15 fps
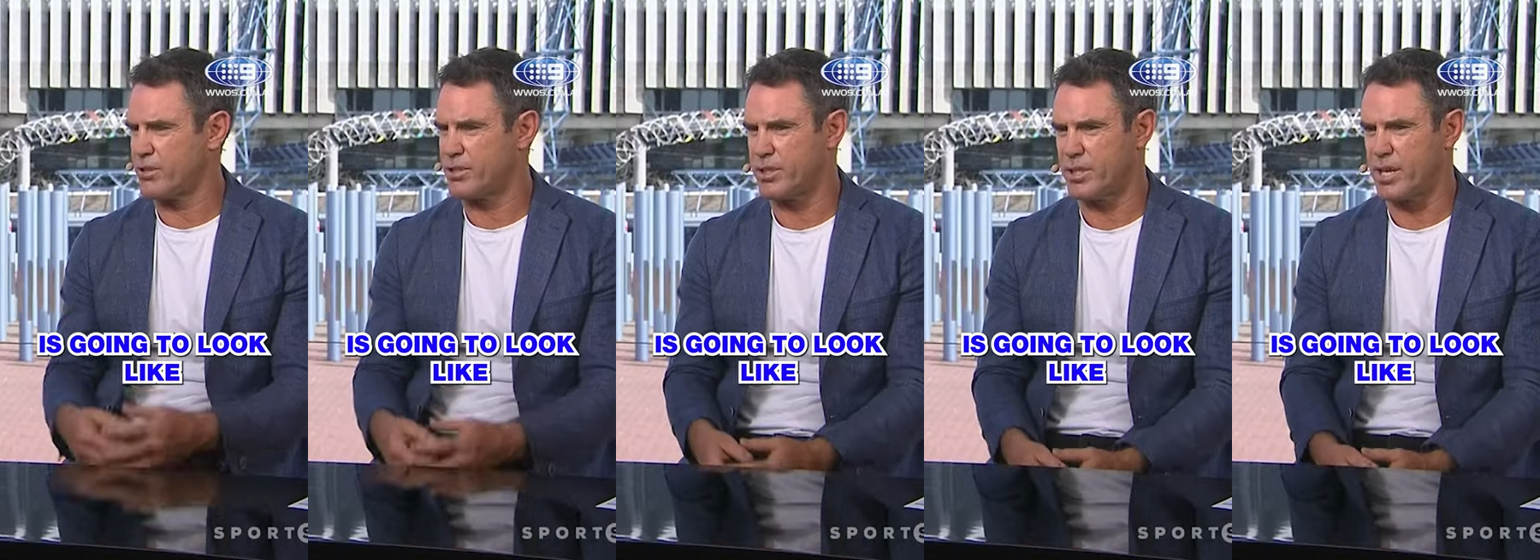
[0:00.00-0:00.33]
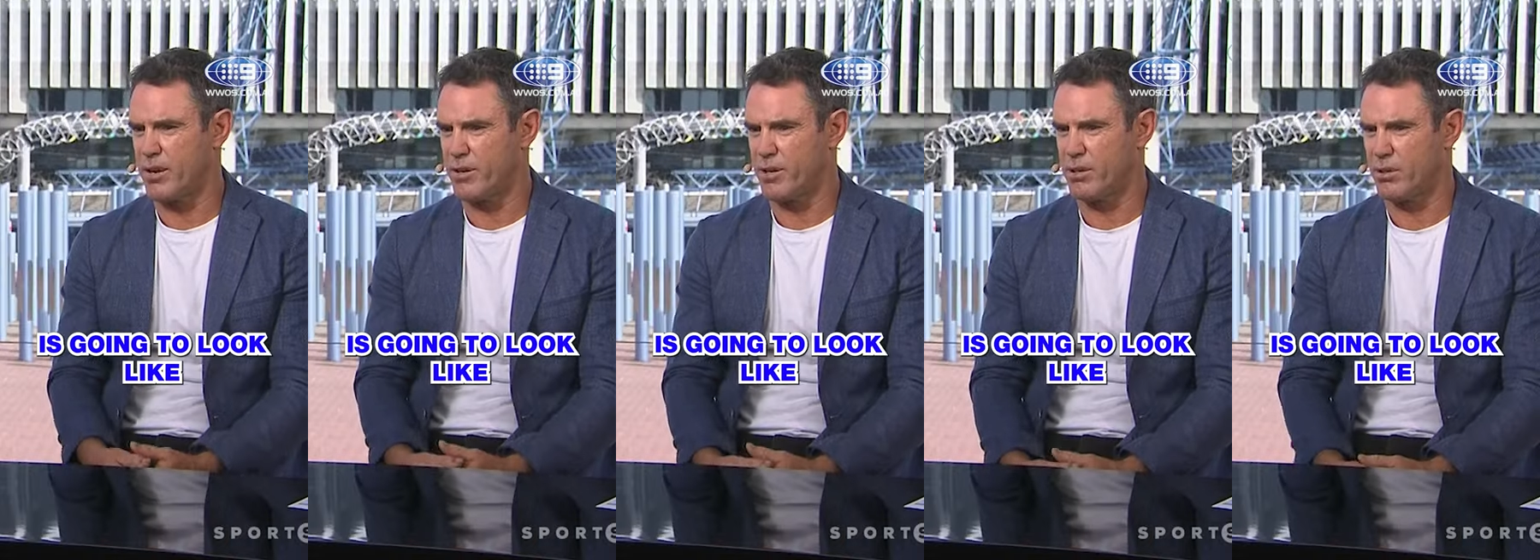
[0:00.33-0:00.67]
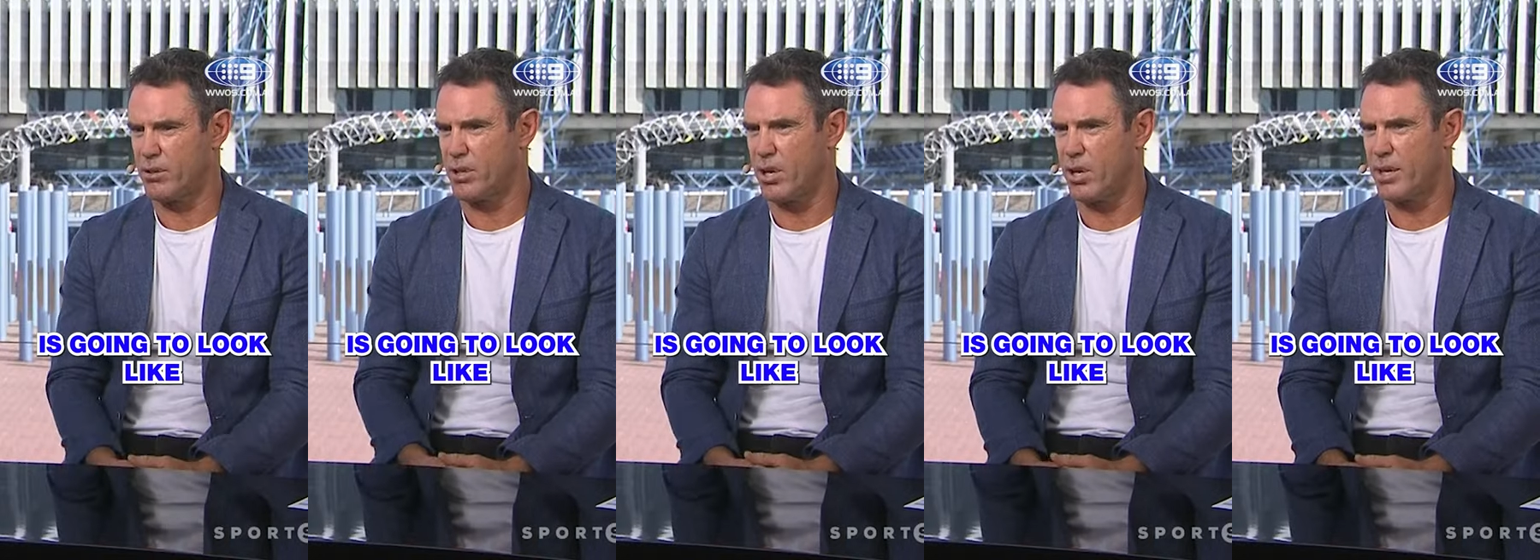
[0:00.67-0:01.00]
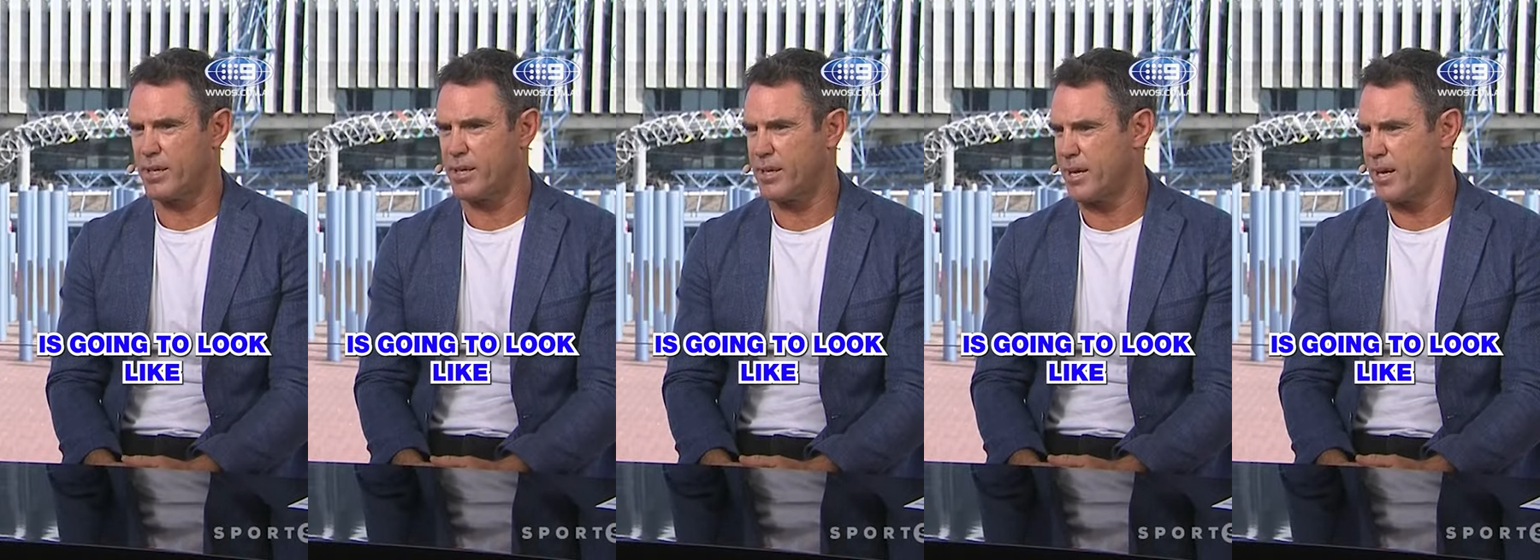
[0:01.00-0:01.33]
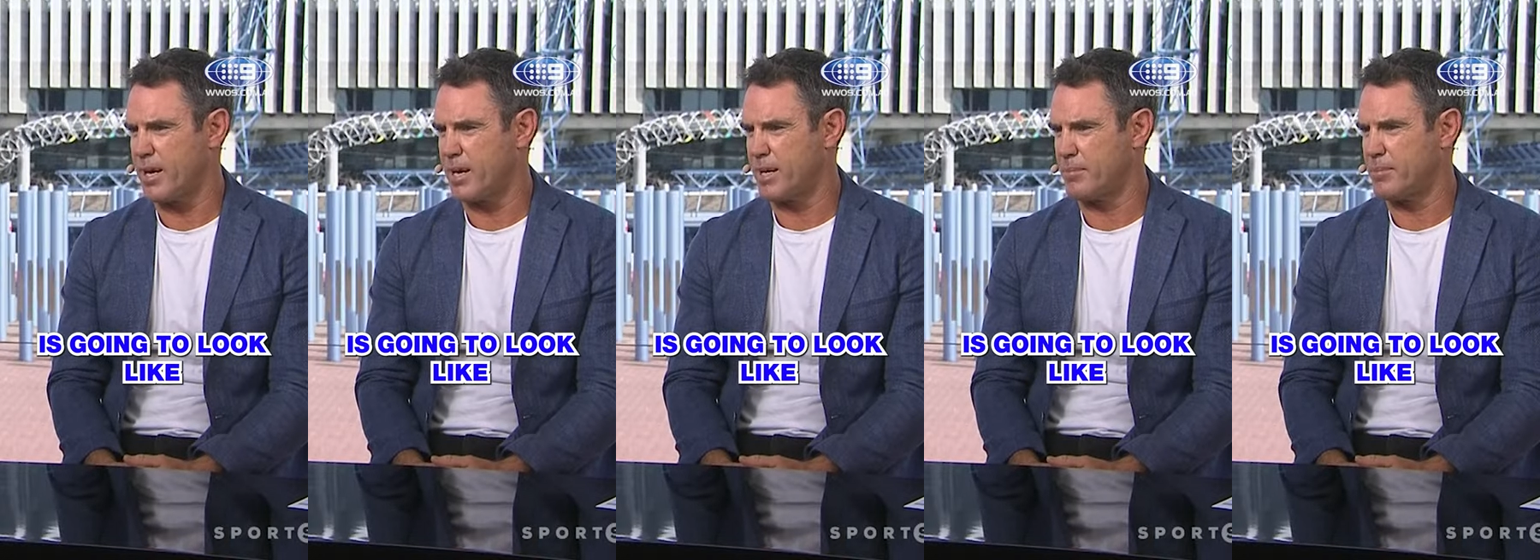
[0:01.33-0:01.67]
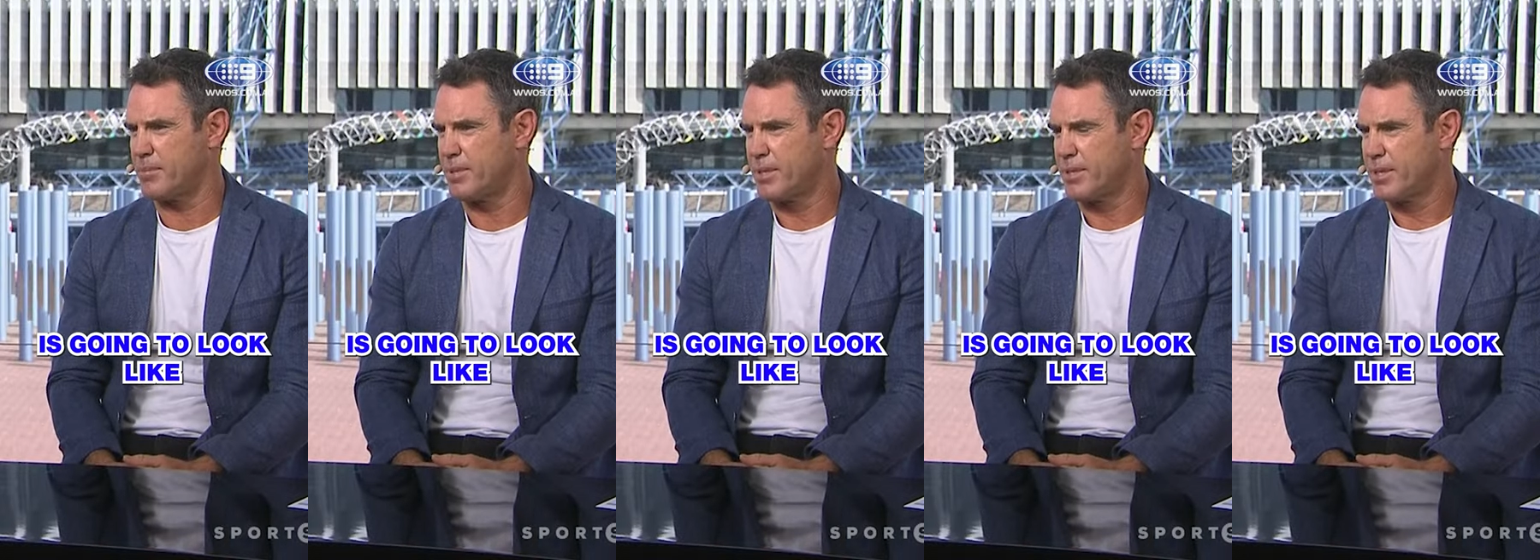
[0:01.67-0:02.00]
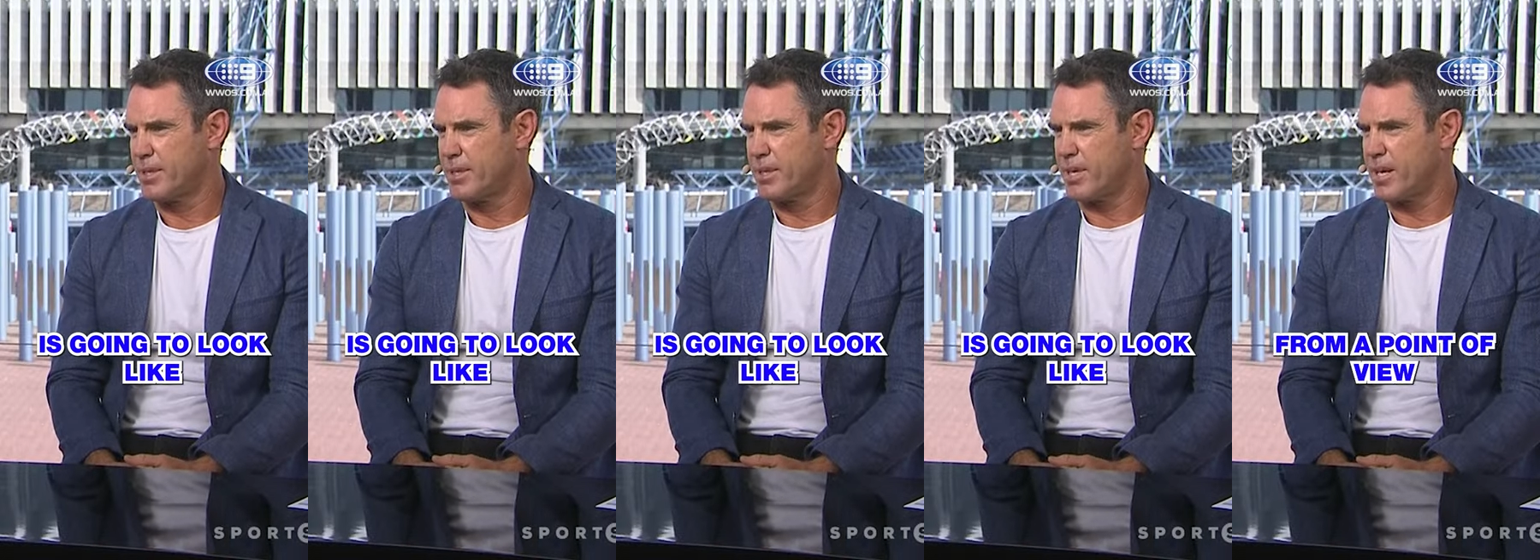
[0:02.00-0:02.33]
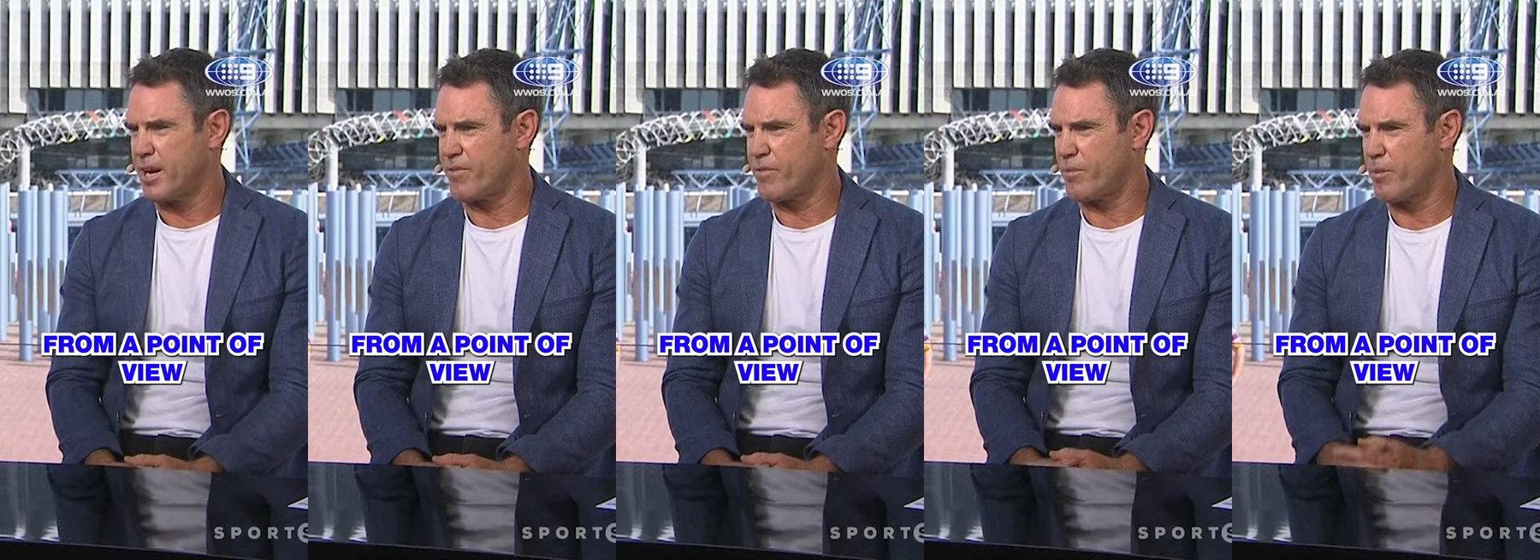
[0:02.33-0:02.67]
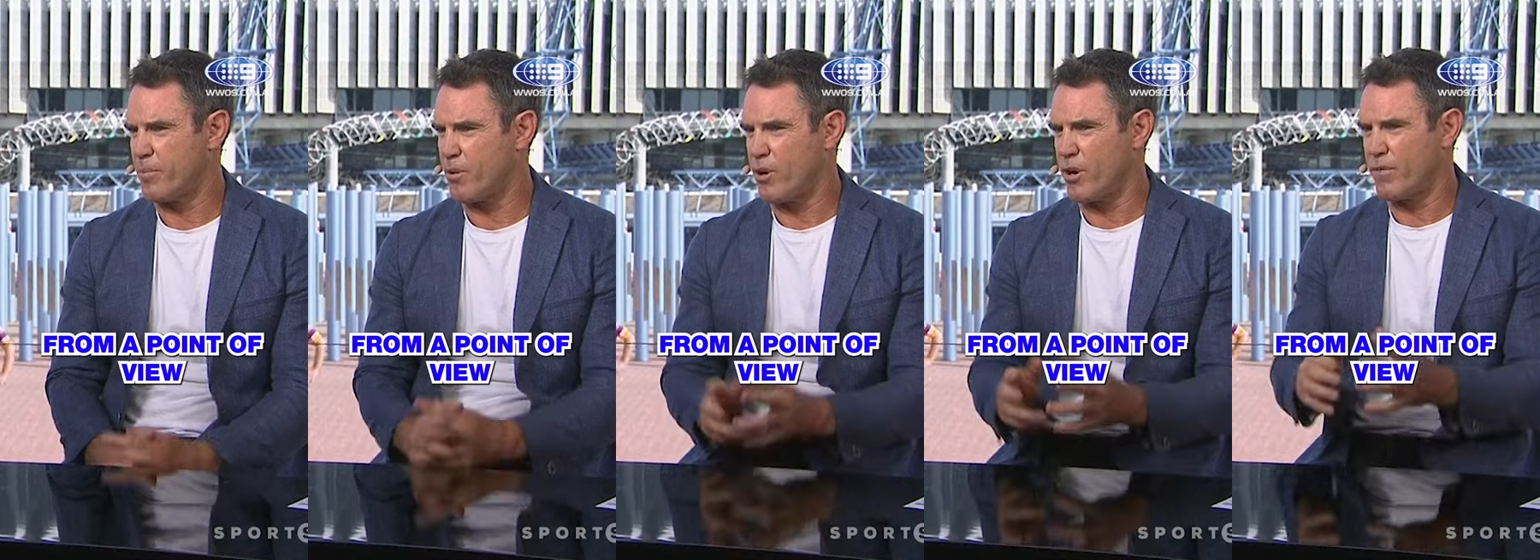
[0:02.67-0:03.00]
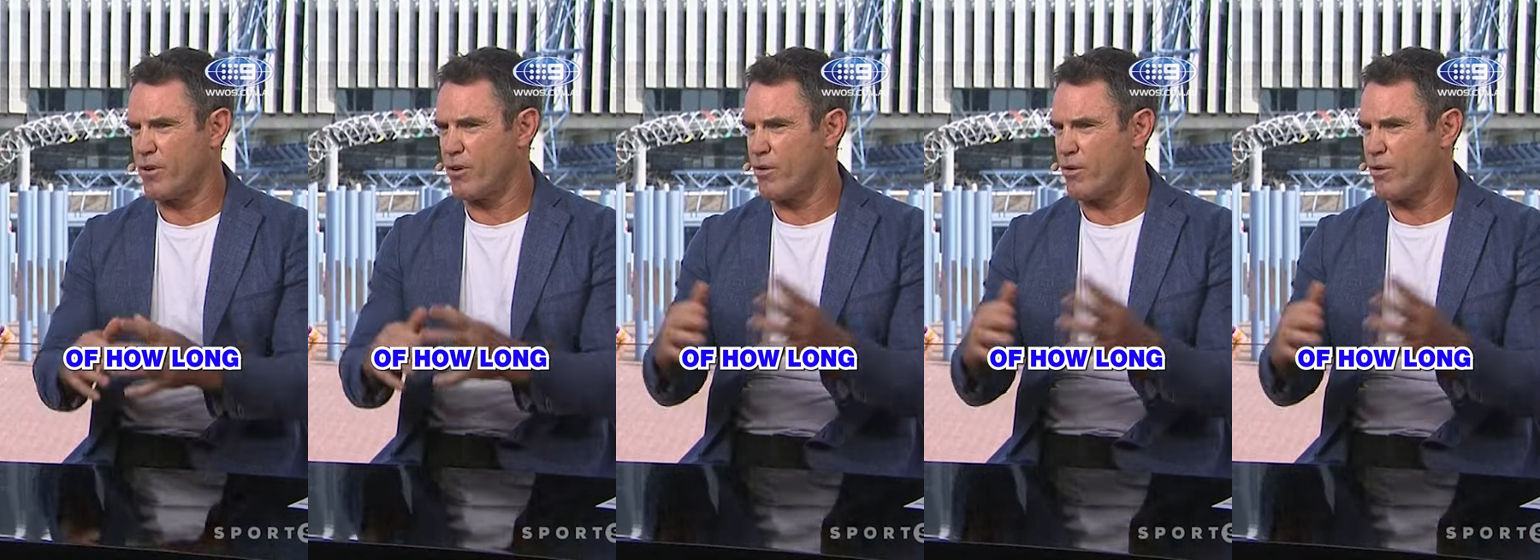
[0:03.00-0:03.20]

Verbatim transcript: is going to look like um, uh, from a point of view of